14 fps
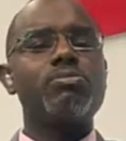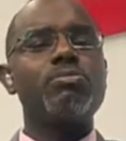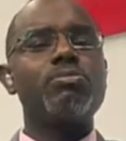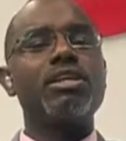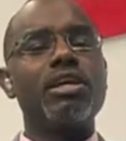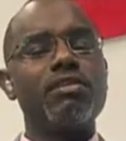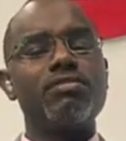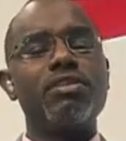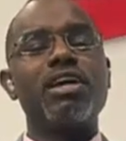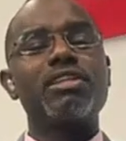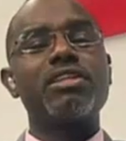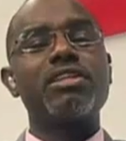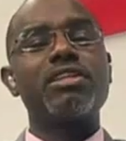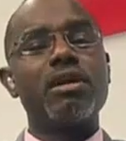That means if
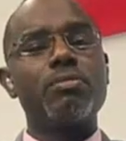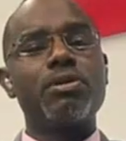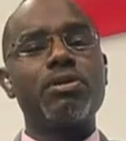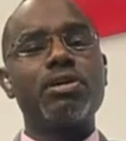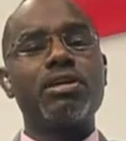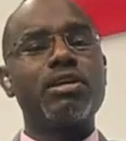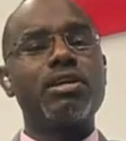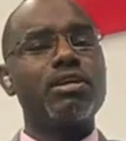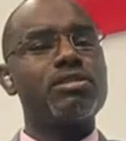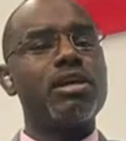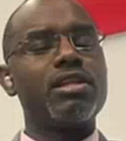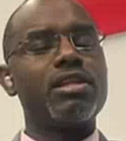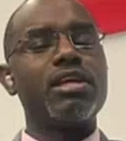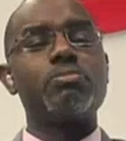that number
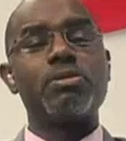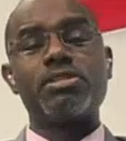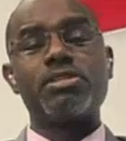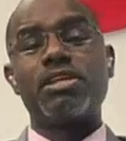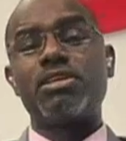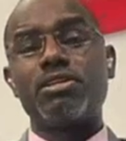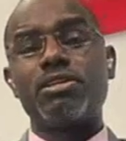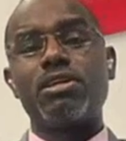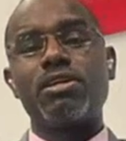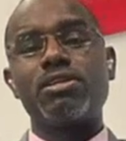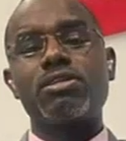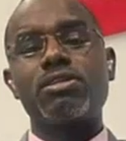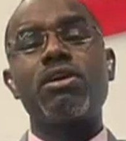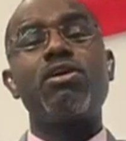increase and that percentage
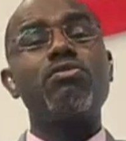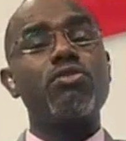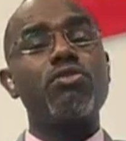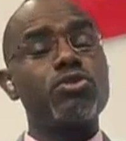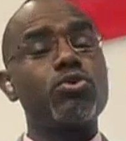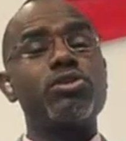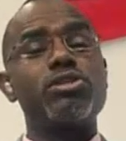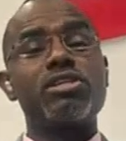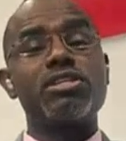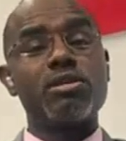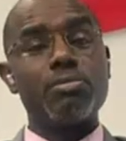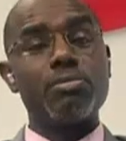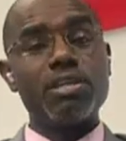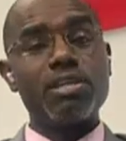increase, for sure
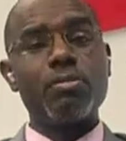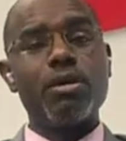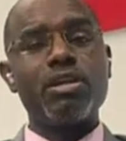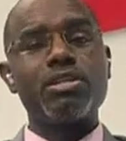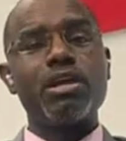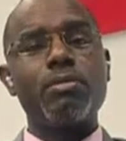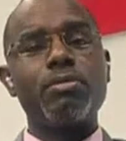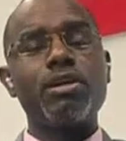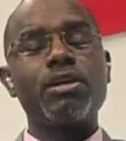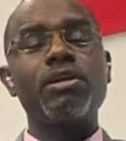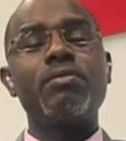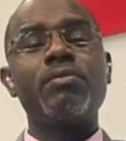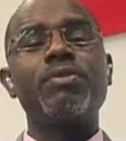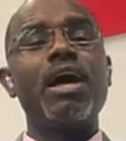there is a big demand
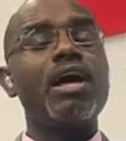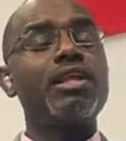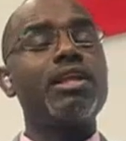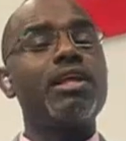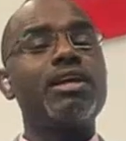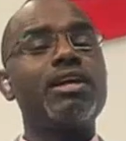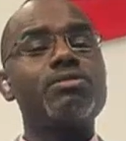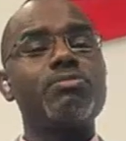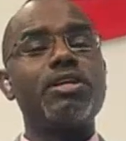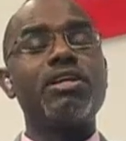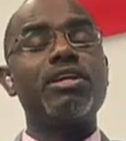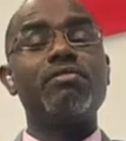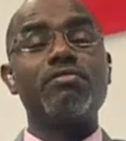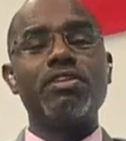coming, and that
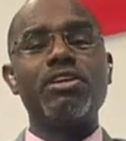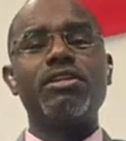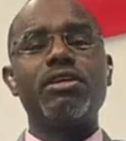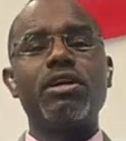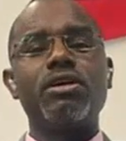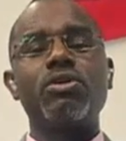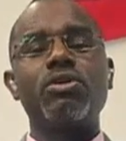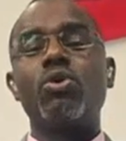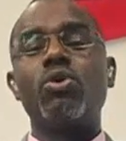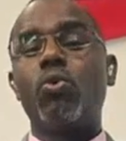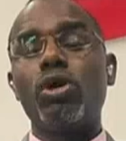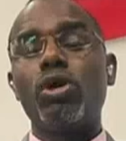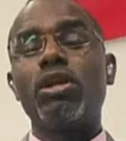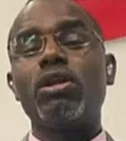means Nvidia
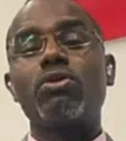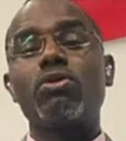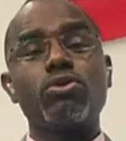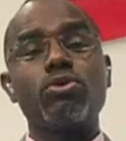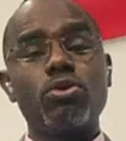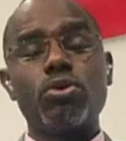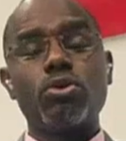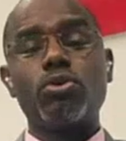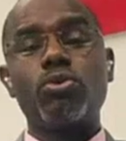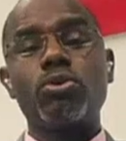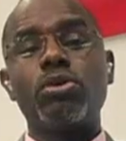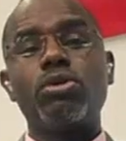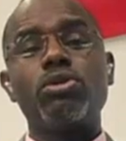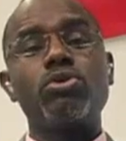will
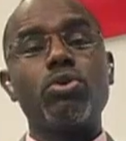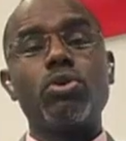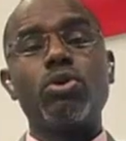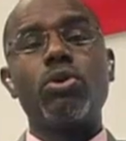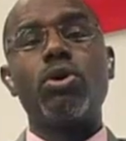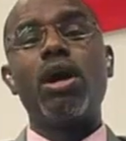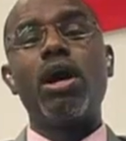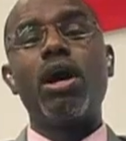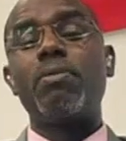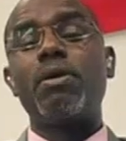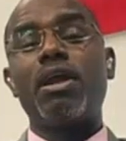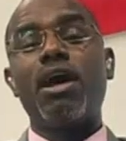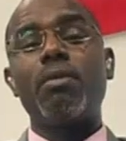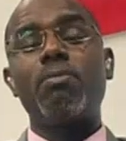continue to grow
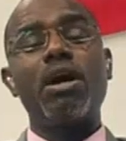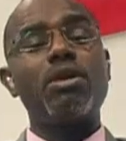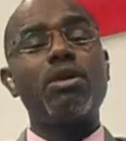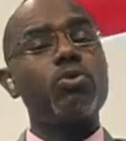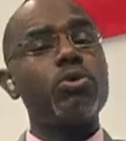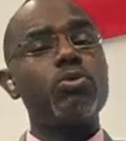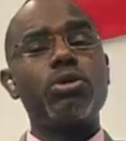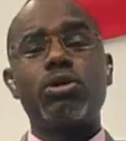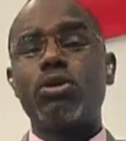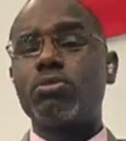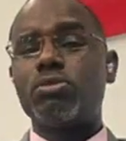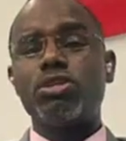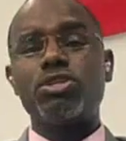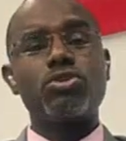up and up, and we
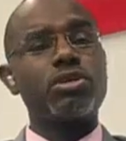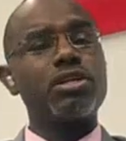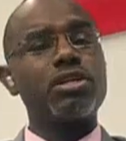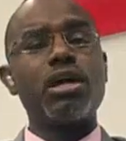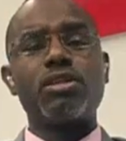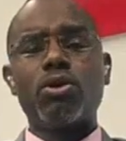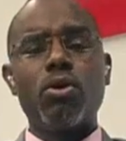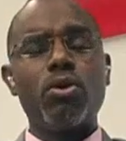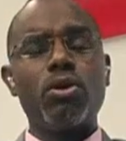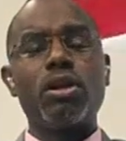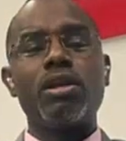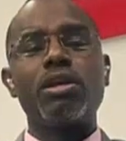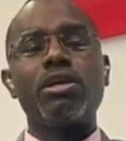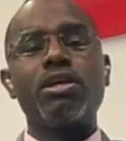will not be shocked at
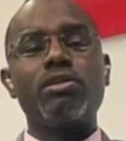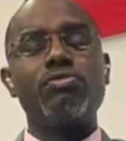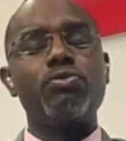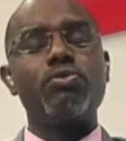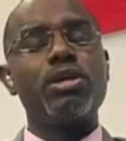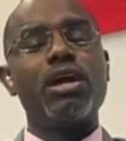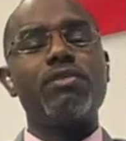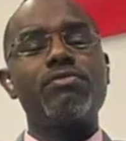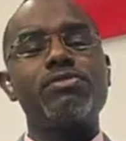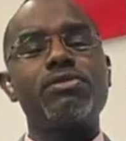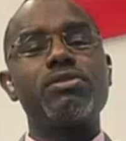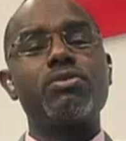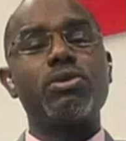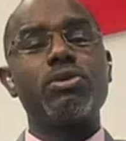all if
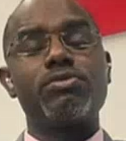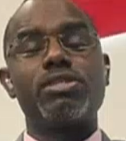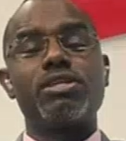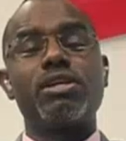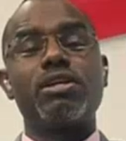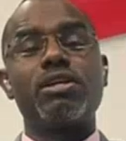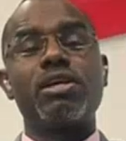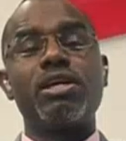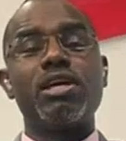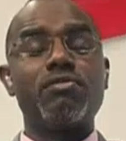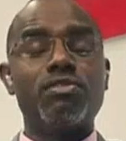we've seen